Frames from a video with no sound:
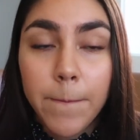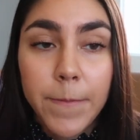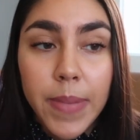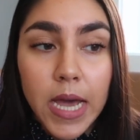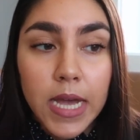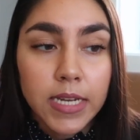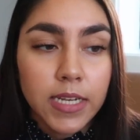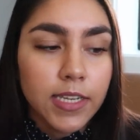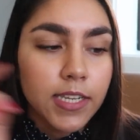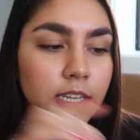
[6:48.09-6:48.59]

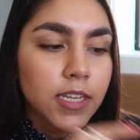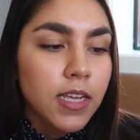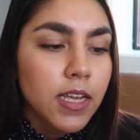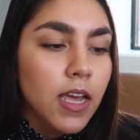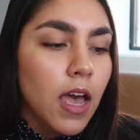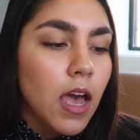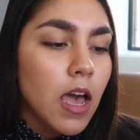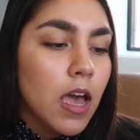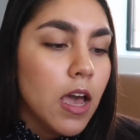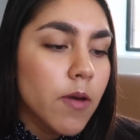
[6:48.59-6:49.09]
But
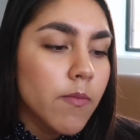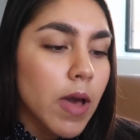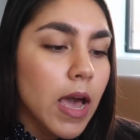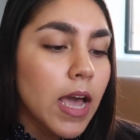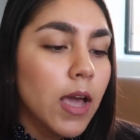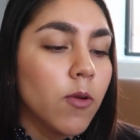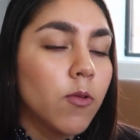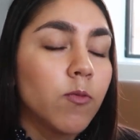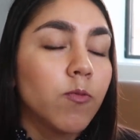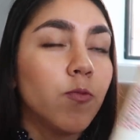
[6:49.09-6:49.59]

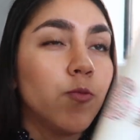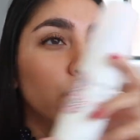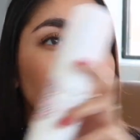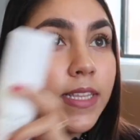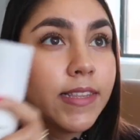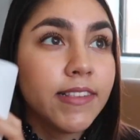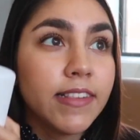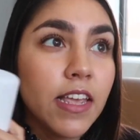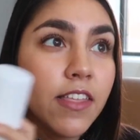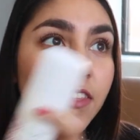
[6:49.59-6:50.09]
I
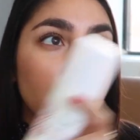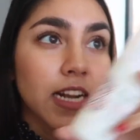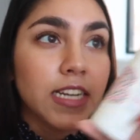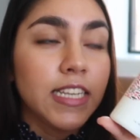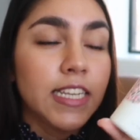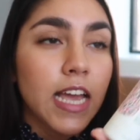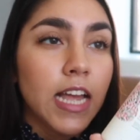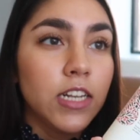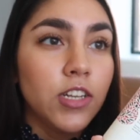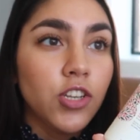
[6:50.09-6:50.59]
would say that I
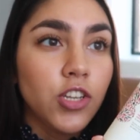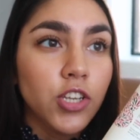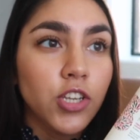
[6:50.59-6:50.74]
tend